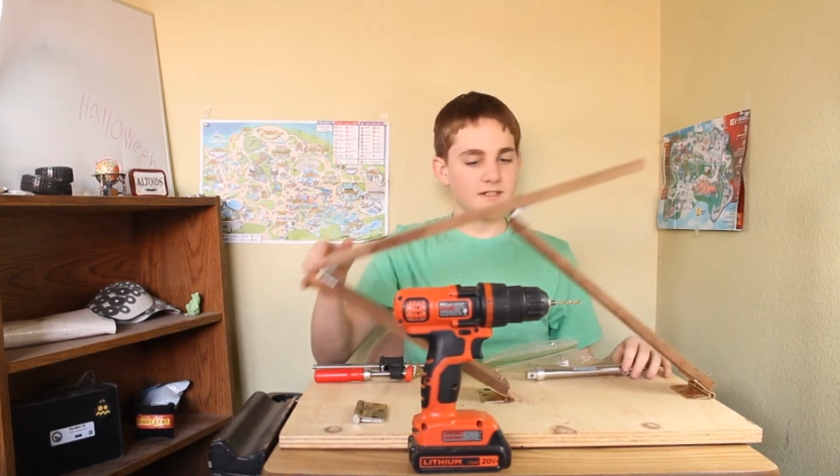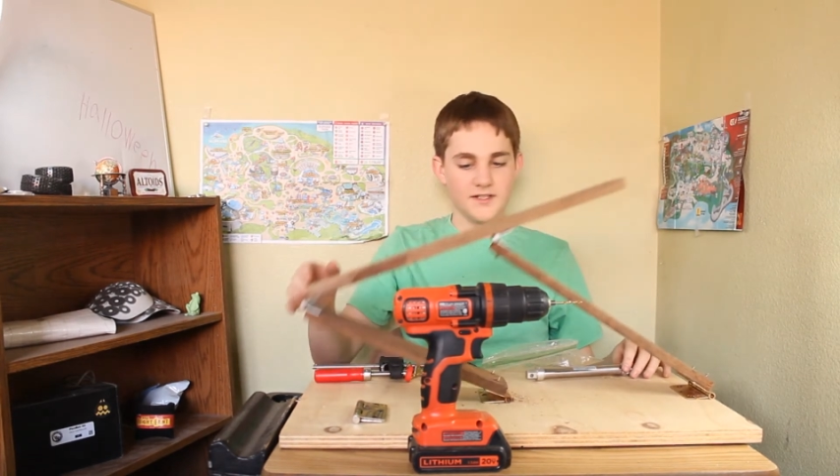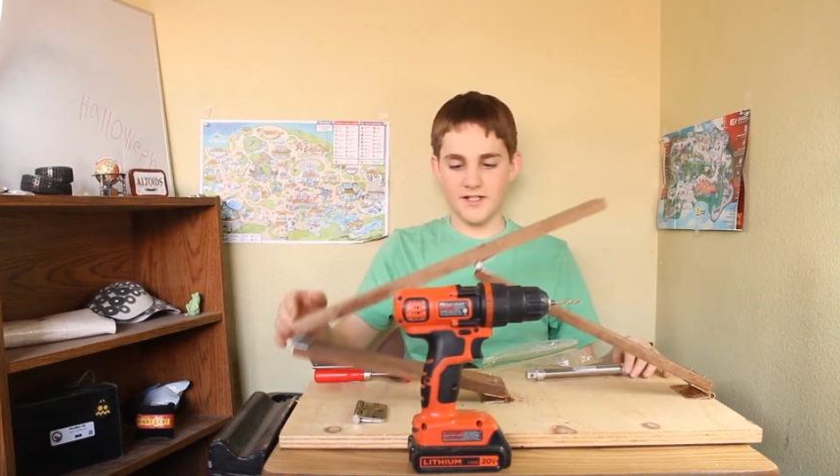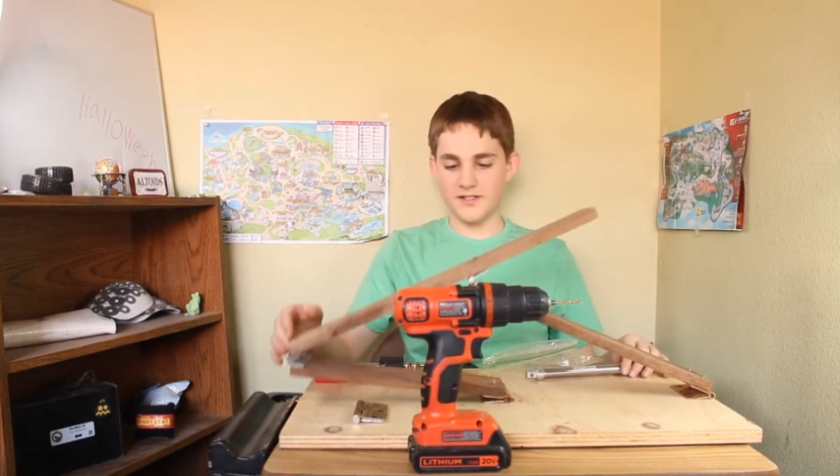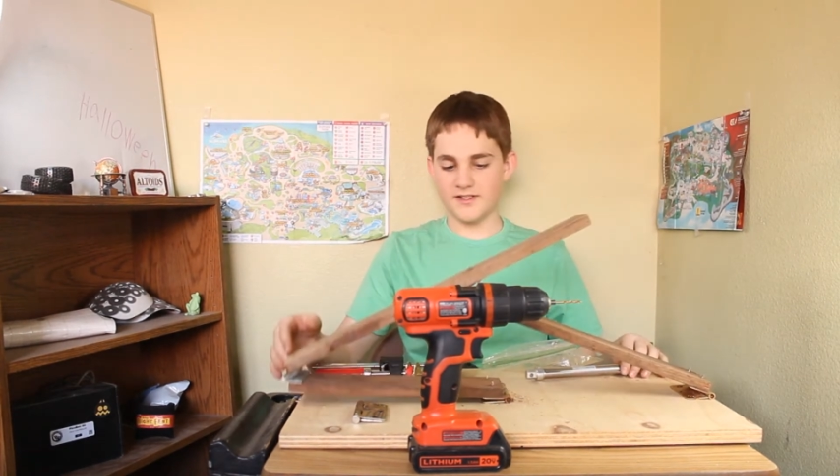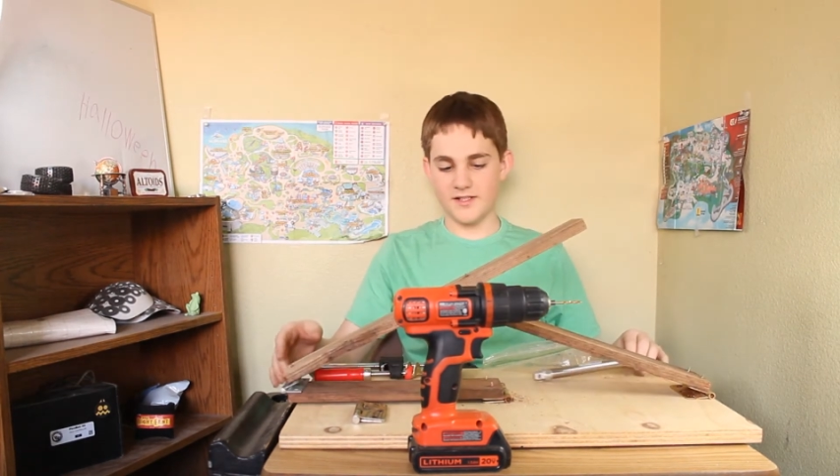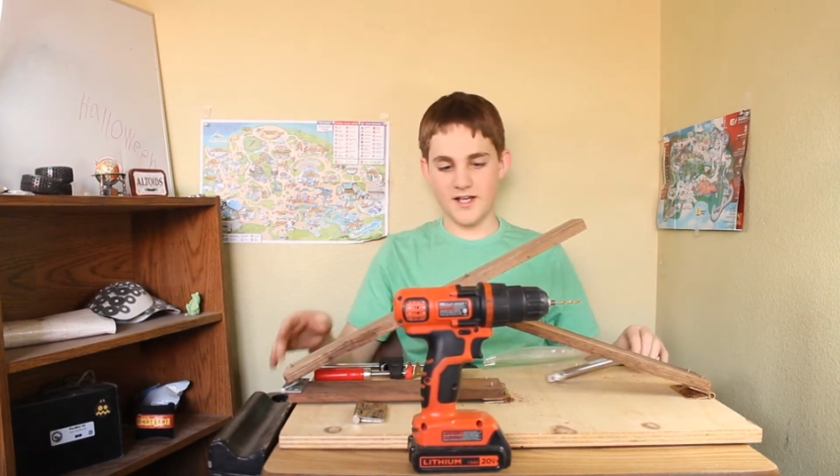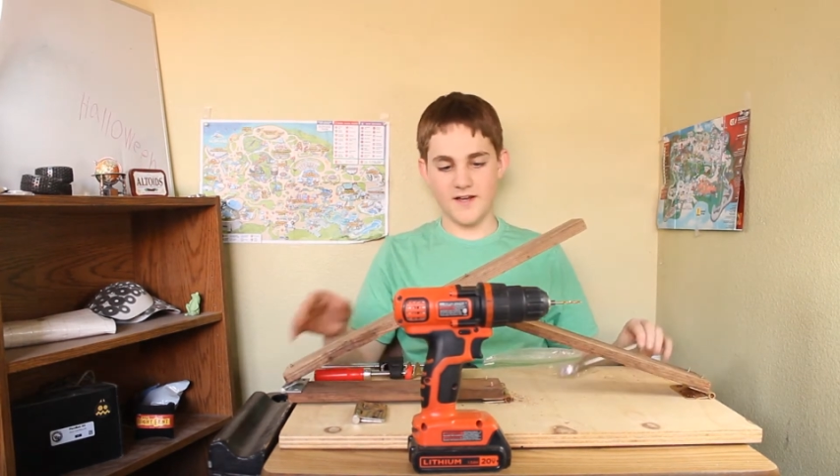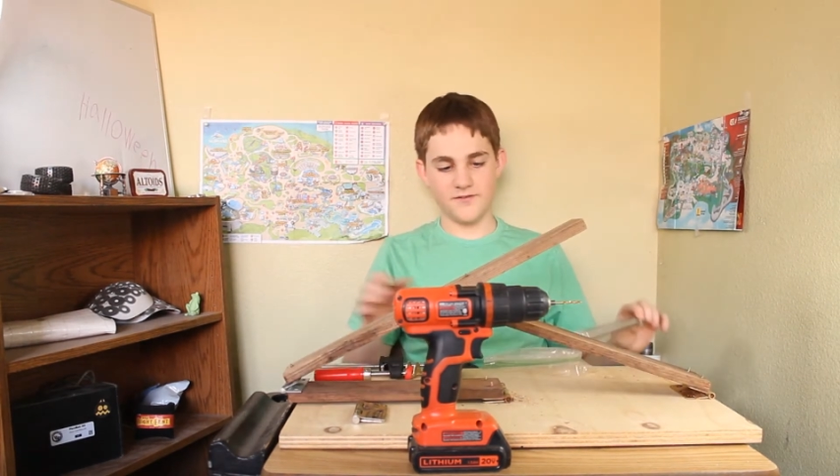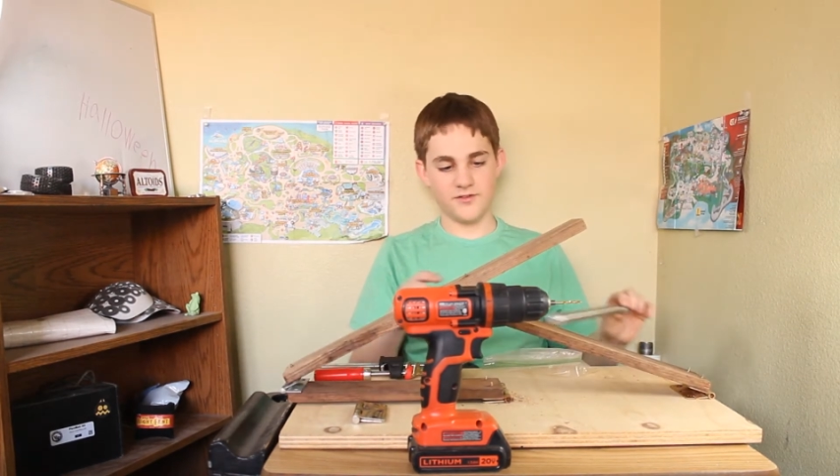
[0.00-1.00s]
I just
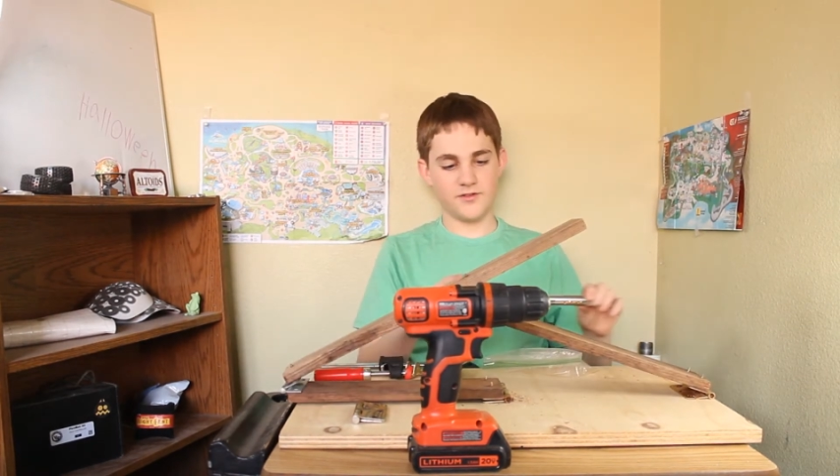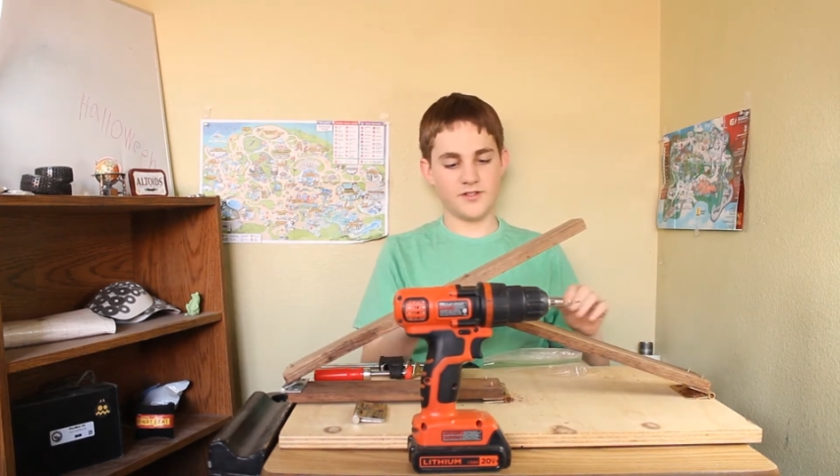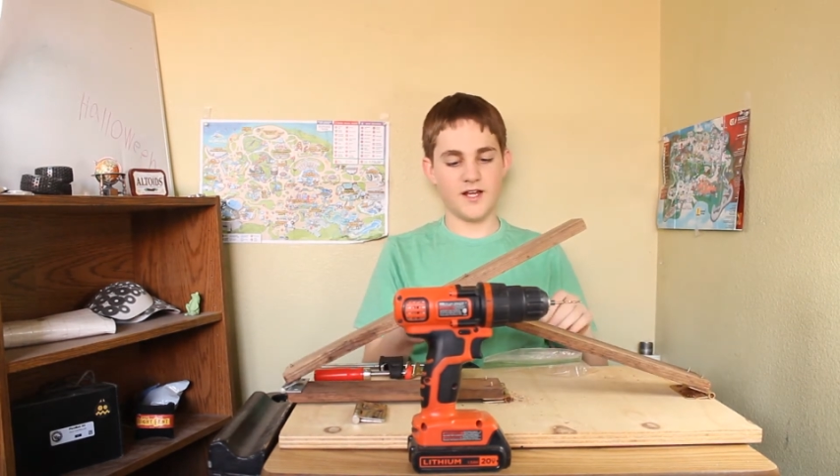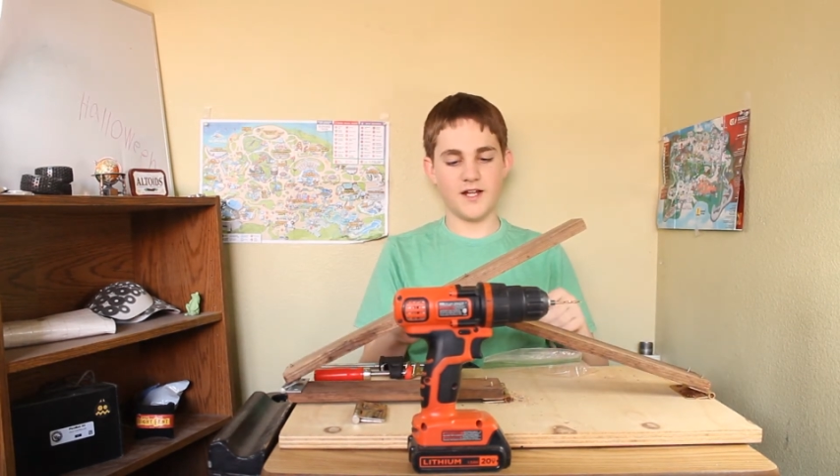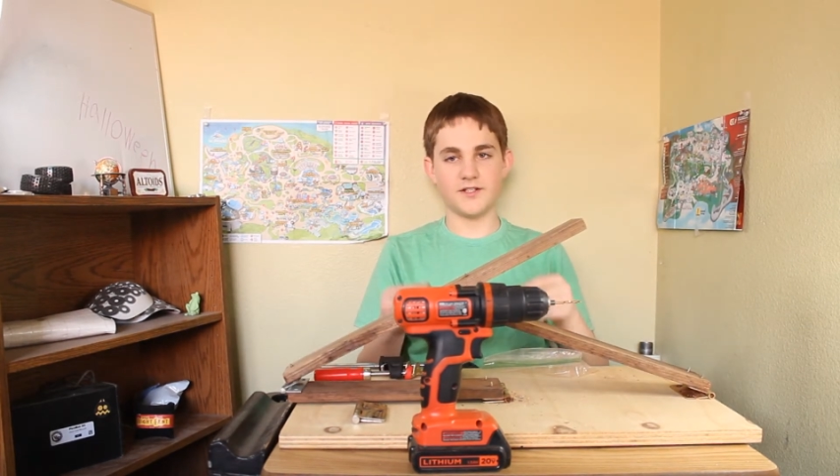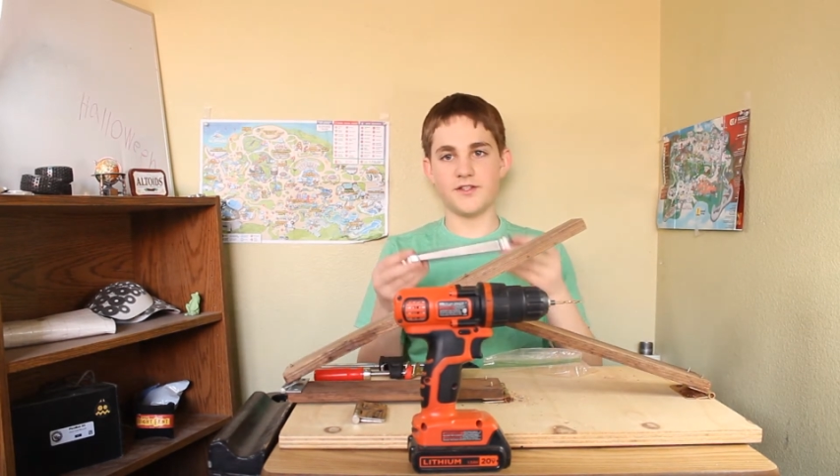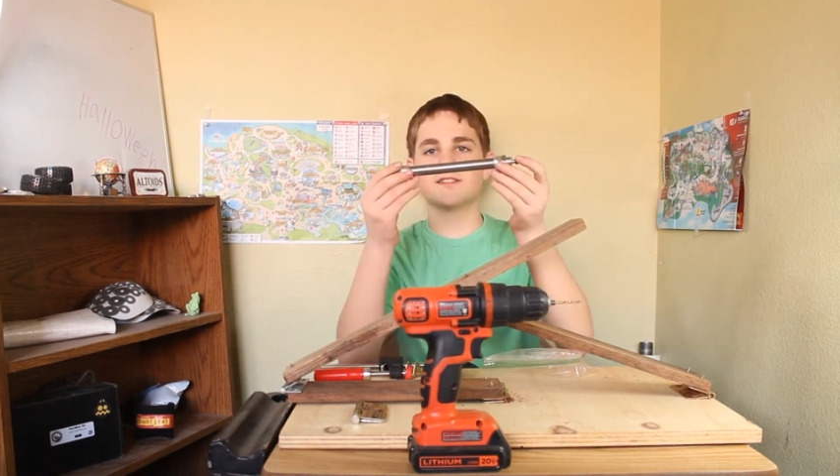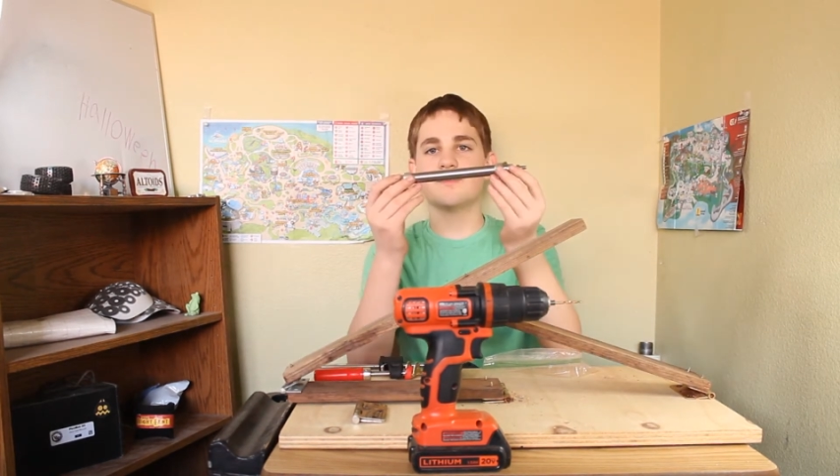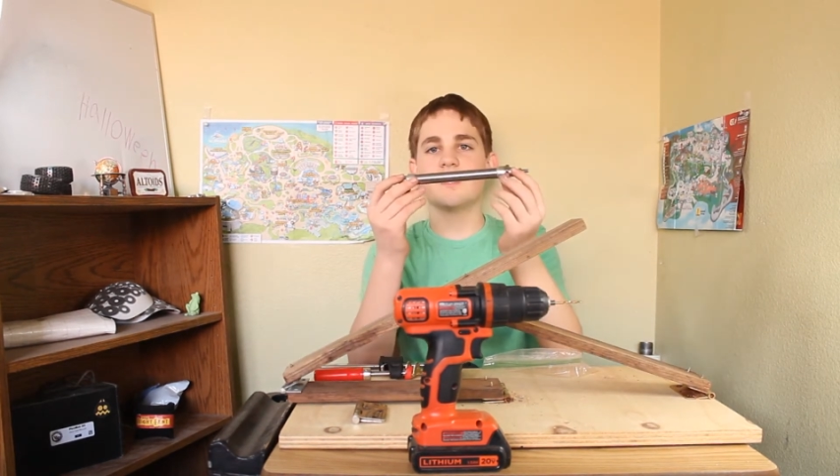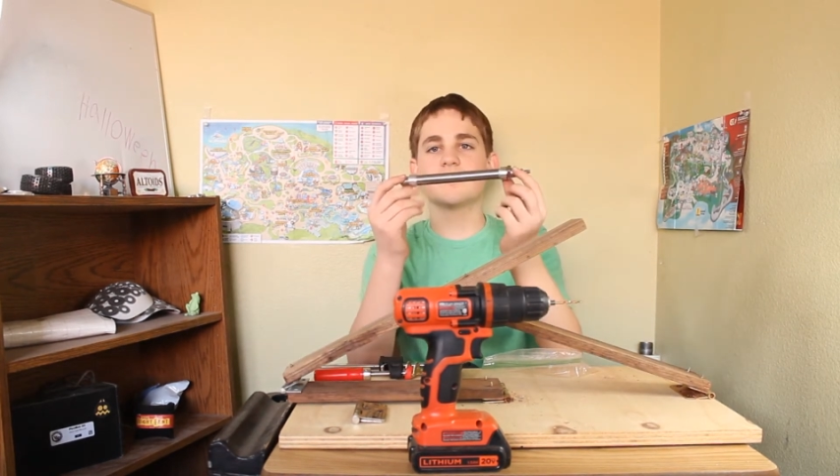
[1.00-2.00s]
have to attach this
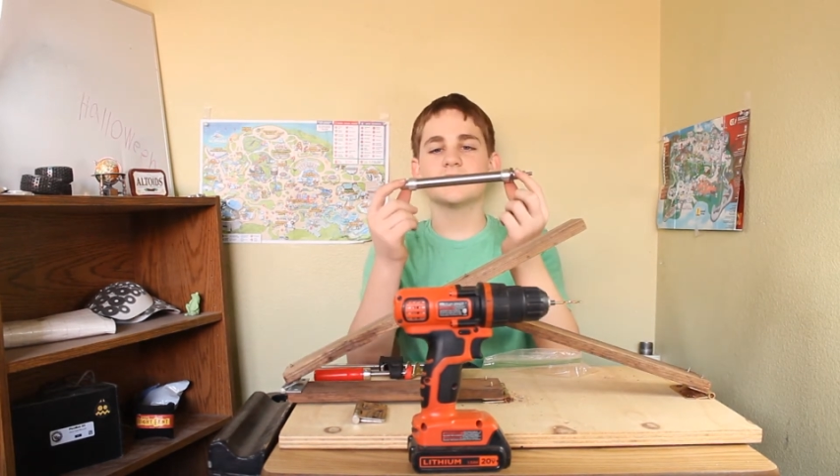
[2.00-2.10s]
pneumatic